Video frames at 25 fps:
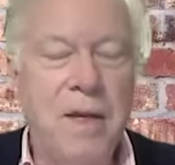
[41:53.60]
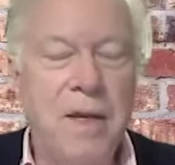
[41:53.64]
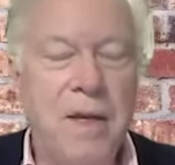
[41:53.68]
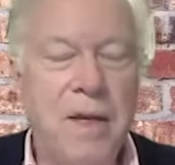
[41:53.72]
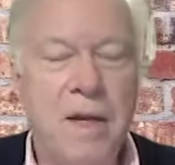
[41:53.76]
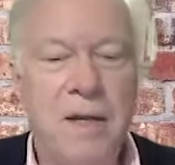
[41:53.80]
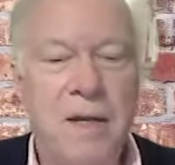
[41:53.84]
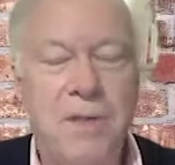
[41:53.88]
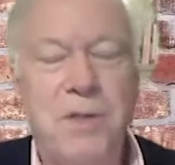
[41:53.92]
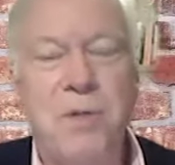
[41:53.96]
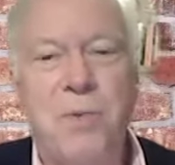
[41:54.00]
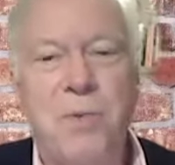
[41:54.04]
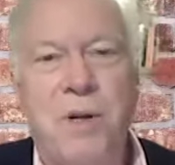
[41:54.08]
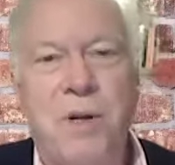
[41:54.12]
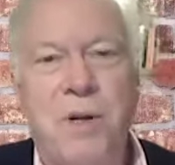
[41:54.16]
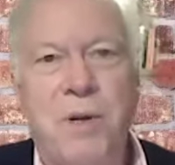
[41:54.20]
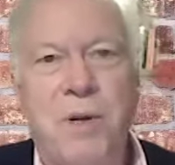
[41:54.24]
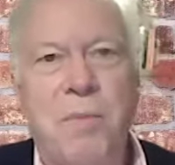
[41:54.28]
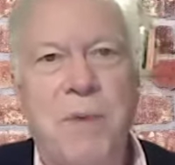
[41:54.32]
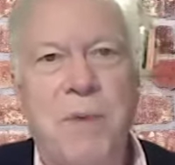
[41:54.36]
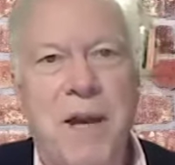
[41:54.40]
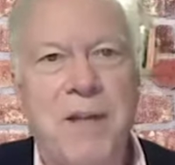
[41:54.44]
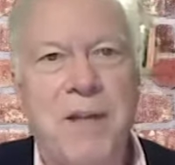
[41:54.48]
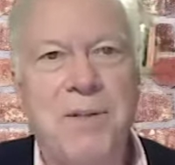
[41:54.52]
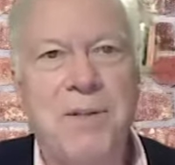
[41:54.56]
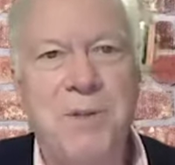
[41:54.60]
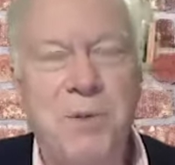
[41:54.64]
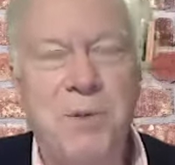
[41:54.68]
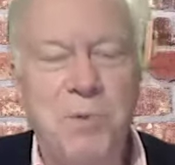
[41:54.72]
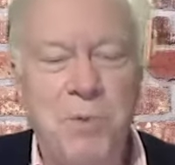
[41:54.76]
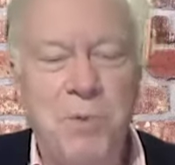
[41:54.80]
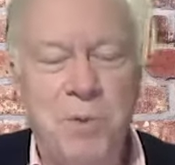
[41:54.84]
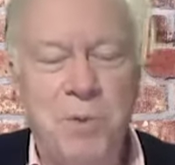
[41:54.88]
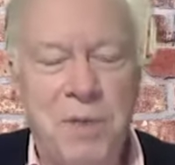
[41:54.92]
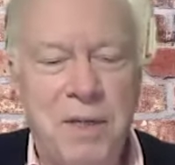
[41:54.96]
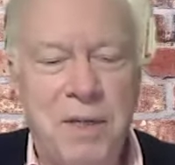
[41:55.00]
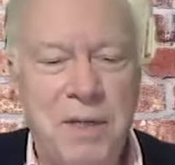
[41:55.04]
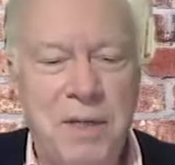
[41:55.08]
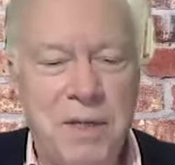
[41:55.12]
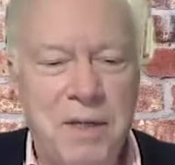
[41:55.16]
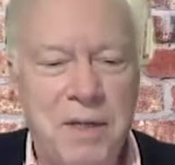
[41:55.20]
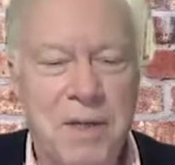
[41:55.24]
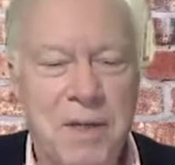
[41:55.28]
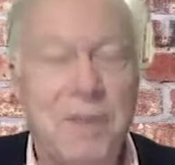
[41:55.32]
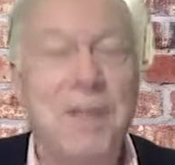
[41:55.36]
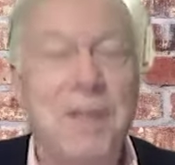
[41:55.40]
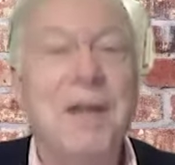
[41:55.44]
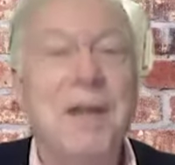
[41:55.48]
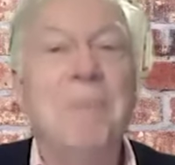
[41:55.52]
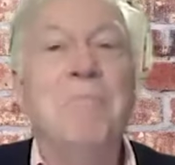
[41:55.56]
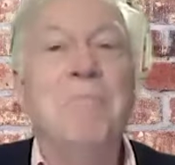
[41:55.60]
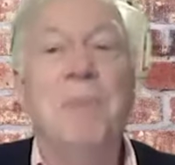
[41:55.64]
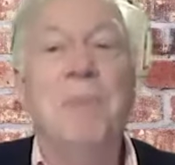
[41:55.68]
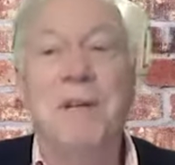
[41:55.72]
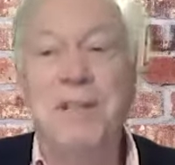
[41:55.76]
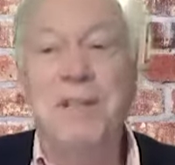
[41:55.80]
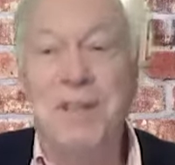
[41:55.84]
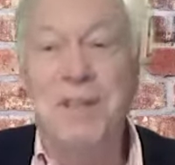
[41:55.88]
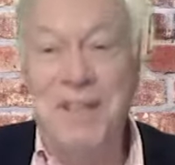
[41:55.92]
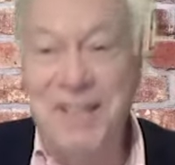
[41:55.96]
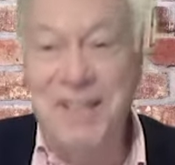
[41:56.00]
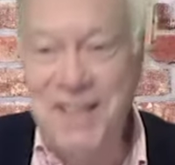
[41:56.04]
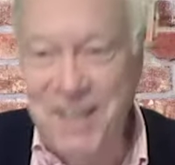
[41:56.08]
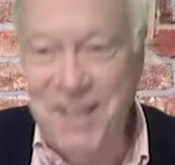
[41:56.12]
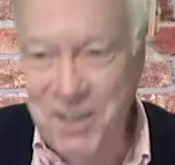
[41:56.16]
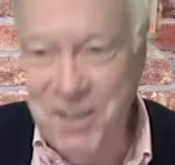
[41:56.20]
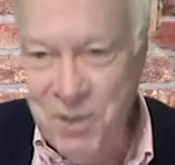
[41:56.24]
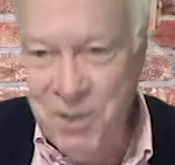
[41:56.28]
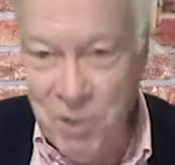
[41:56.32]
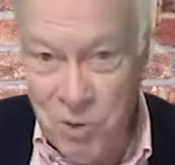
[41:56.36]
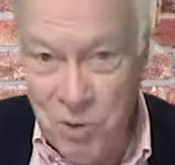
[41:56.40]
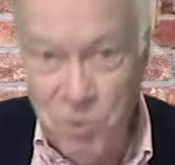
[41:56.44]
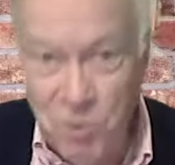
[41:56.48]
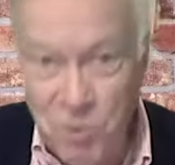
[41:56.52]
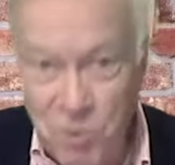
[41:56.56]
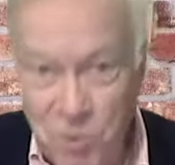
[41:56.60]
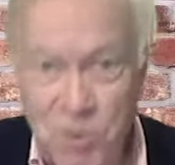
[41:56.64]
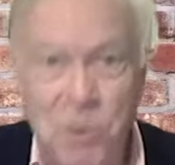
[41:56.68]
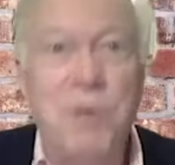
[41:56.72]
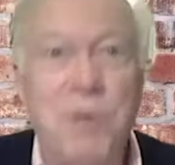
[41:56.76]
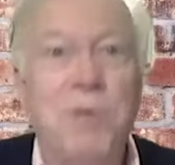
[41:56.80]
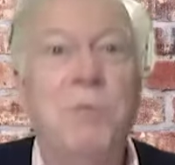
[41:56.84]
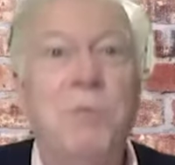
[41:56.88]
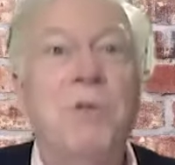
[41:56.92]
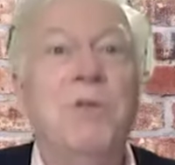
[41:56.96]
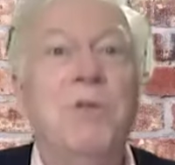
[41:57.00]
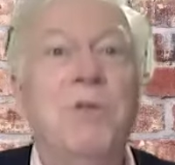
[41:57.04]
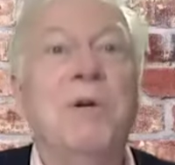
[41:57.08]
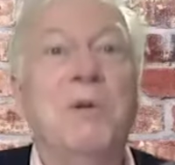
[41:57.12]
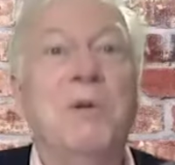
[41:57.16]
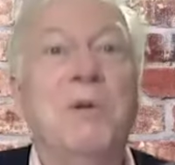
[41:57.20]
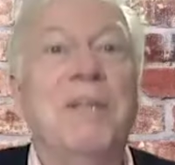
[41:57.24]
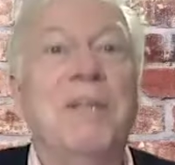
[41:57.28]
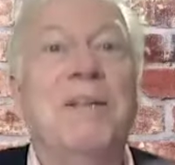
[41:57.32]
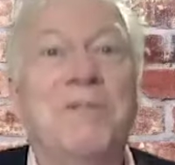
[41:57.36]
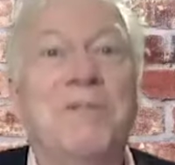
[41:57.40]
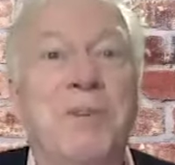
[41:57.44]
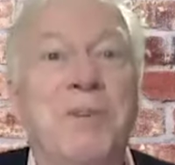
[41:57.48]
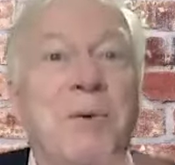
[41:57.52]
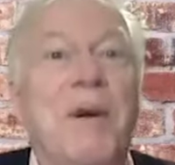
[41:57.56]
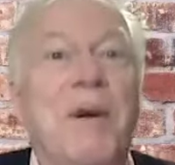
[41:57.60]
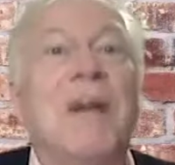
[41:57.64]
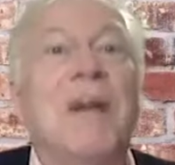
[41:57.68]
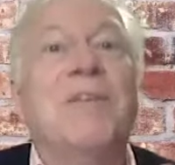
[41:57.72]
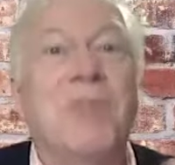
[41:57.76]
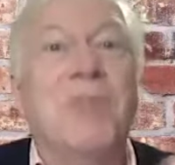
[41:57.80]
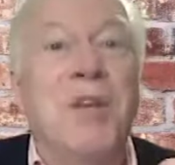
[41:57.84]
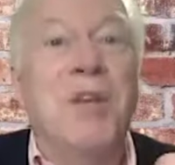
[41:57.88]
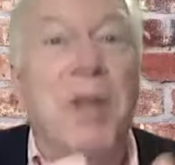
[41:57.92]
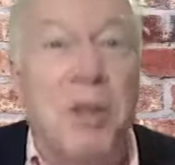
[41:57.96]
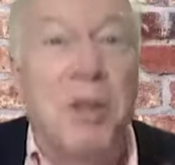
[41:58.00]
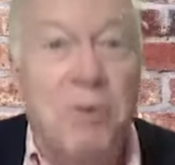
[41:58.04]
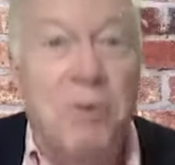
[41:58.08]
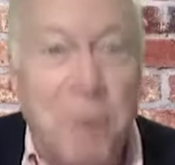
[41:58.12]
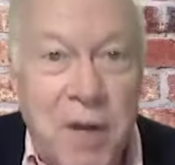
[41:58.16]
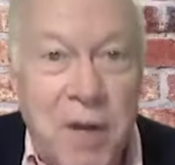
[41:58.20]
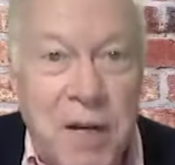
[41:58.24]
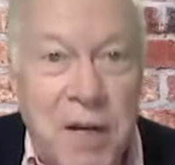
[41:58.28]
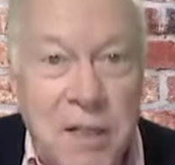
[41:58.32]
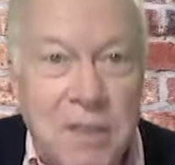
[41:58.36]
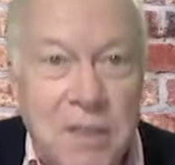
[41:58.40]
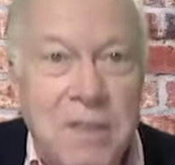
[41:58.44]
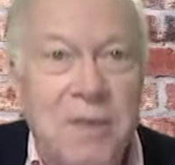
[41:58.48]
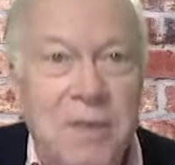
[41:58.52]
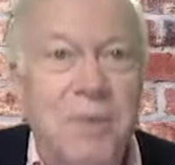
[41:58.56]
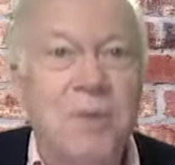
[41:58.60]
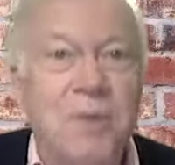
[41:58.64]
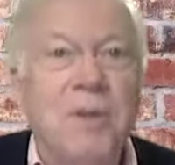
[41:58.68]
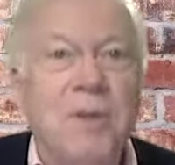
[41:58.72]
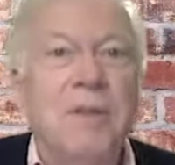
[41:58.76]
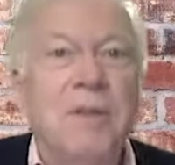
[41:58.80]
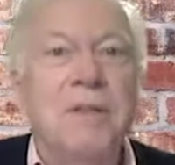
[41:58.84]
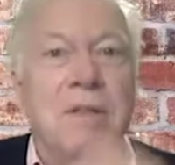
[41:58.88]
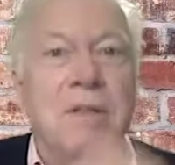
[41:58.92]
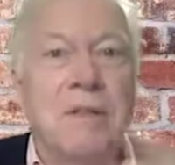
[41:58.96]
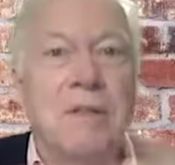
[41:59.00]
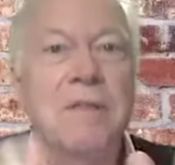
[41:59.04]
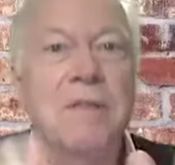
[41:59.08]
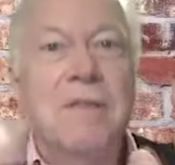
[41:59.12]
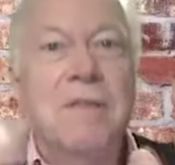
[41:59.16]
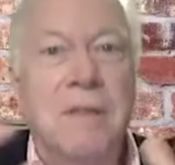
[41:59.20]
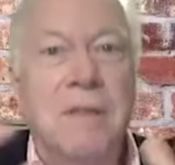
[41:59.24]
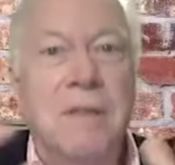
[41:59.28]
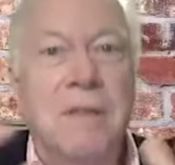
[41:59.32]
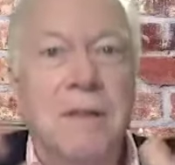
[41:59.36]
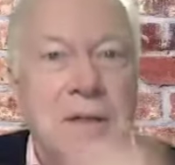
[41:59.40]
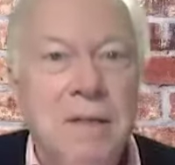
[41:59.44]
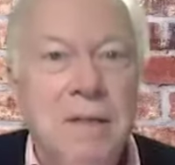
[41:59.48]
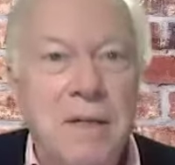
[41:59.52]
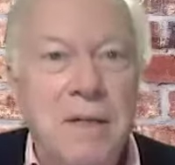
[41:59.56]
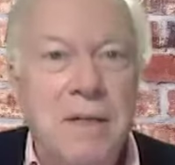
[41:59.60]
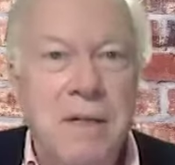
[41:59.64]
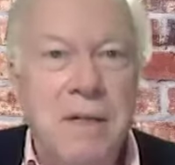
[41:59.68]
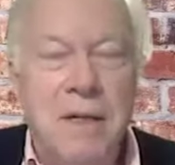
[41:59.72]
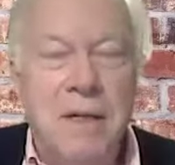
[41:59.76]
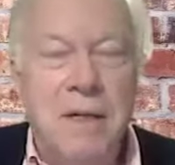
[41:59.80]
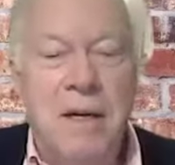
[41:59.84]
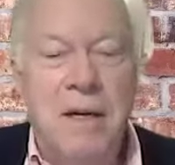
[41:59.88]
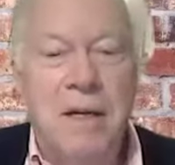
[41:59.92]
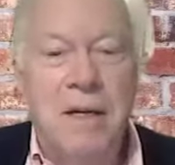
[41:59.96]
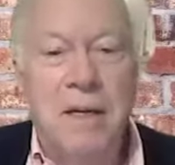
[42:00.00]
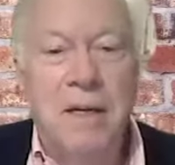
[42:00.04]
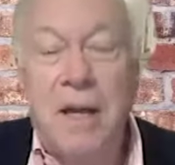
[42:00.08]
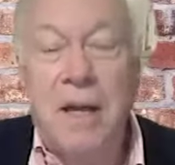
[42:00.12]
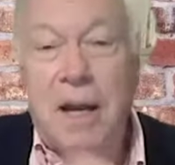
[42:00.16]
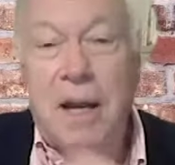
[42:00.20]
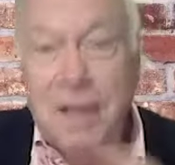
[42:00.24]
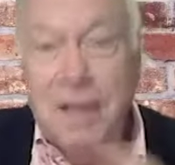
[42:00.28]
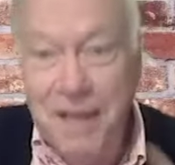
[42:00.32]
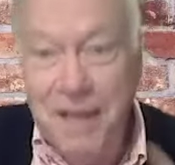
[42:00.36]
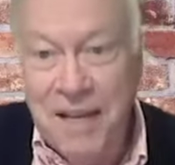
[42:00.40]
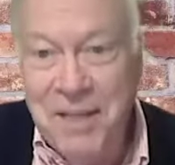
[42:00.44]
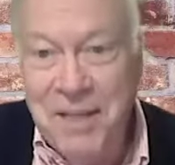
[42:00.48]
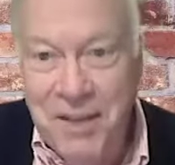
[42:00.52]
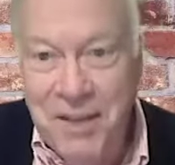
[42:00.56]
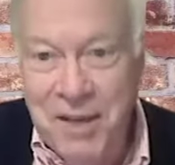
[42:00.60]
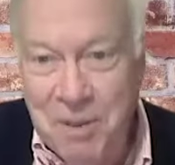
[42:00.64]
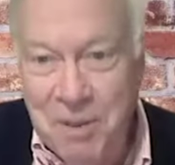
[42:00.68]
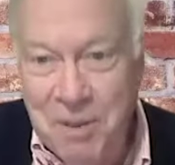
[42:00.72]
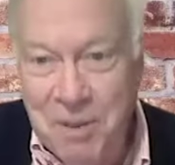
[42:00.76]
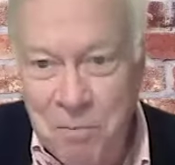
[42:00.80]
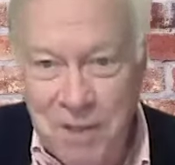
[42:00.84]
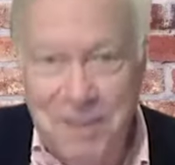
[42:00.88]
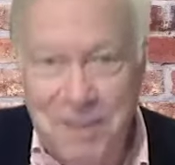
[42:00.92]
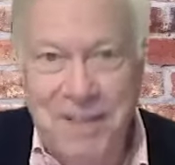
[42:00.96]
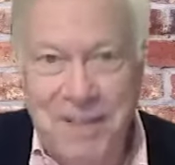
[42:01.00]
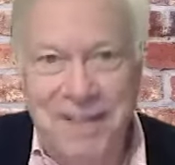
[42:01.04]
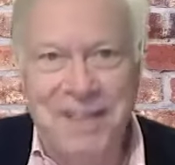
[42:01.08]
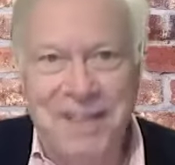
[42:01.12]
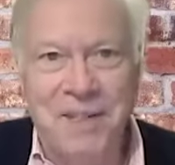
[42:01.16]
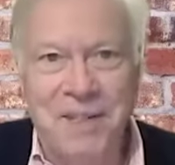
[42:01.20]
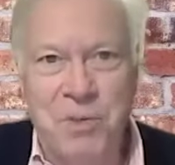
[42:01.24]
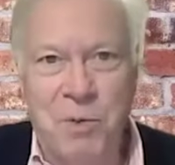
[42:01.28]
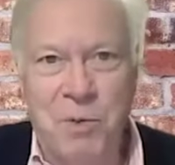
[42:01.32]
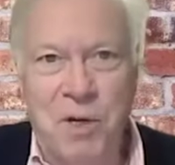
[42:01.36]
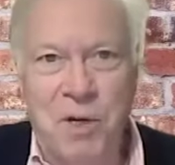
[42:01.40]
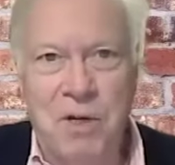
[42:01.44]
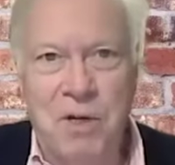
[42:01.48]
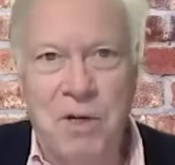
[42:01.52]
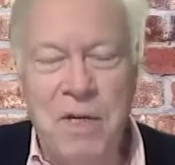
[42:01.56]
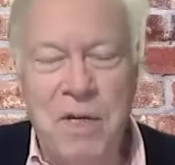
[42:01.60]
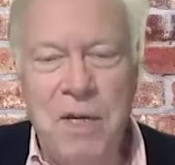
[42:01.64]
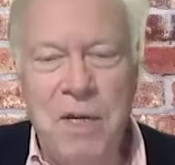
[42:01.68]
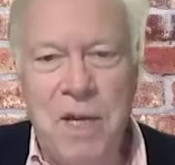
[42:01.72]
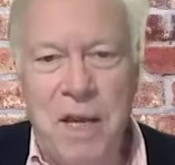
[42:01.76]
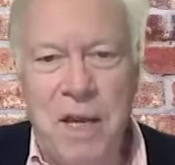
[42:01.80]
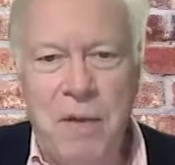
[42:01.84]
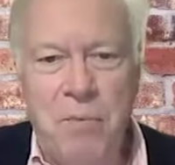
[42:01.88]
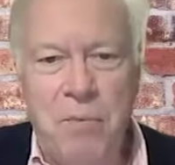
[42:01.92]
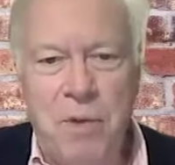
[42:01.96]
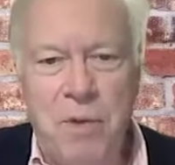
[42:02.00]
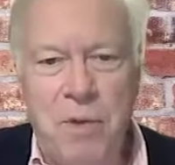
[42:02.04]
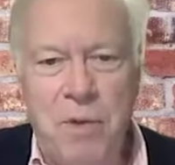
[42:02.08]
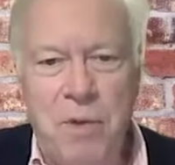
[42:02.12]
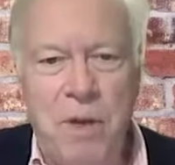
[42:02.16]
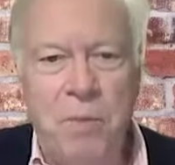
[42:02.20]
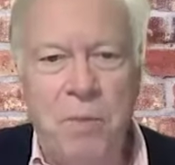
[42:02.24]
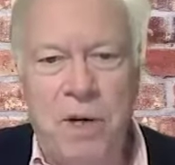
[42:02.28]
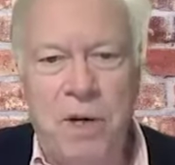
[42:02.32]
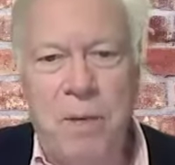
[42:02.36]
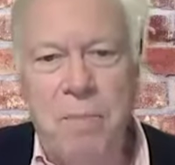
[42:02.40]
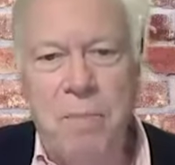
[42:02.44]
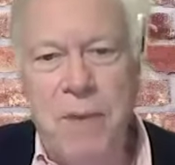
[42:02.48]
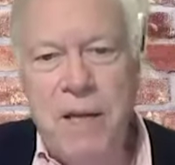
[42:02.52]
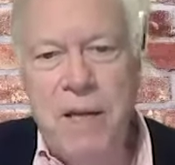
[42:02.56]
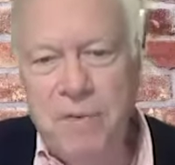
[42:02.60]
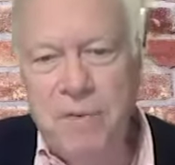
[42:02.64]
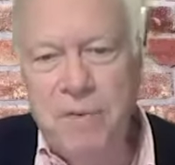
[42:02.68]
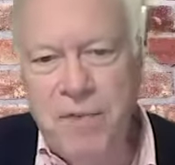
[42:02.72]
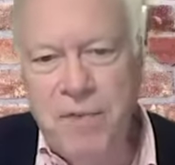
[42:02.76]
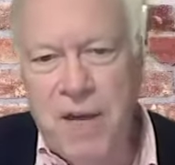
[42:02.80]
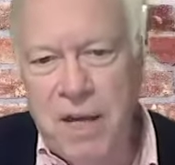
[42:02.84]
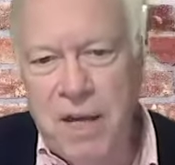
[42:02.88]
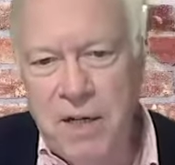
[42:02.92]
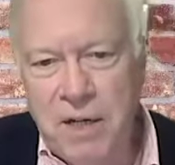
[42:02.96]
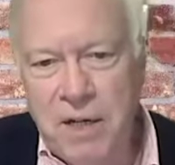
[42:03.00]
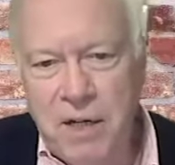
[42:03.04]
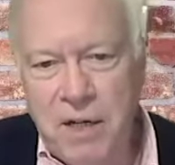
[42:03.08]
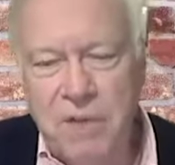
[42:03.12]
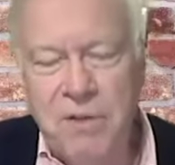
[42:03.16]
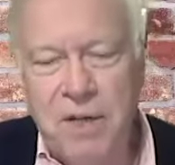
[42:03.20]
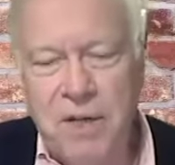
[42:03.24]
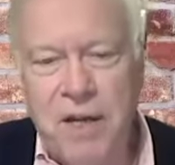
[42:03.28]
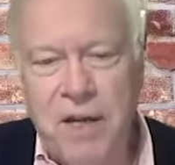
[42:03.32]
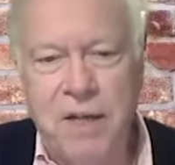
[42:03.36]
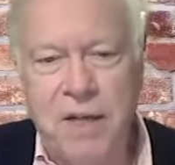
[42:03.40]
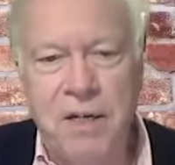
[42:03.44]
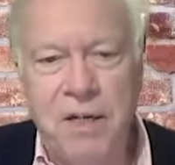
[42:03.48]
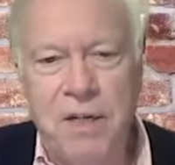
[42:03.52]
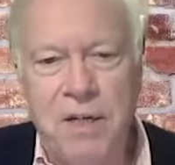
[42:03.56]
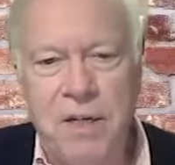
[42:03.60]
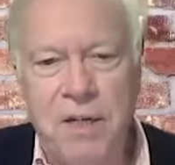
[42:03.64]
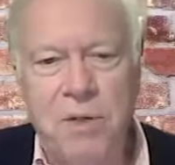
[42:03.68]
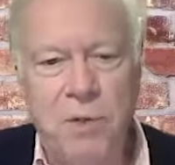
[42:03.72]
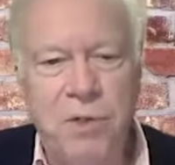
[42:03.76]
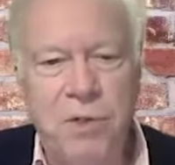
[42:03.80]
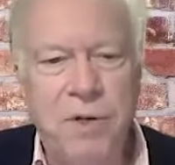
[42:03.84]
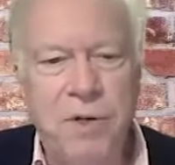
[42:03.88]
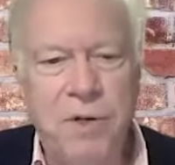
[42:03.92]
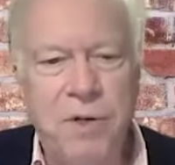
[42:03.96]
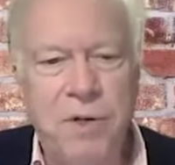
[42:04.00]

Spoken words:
just want to go back to the unbundling thing too, so we don't leave you out there, right? So I just. Yeah, I like the unbundling as well. And what I made of that, and I'll tie it into what you're